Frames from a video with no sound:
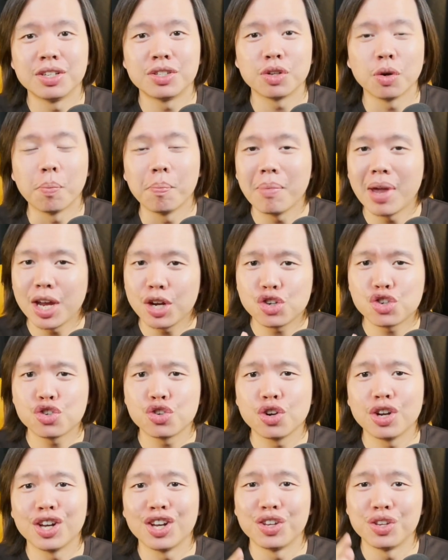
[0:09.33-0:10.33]
So make
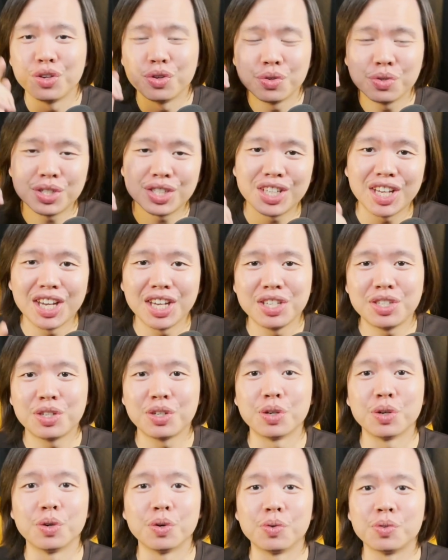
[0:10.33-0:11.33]
sure you stay
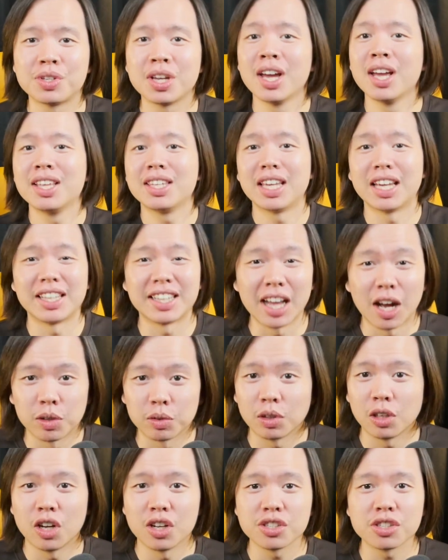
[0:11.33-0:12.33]
tuned, take
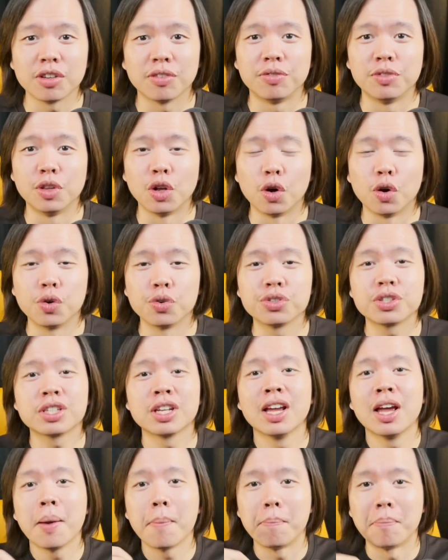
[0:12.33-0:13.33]
down lots of notes.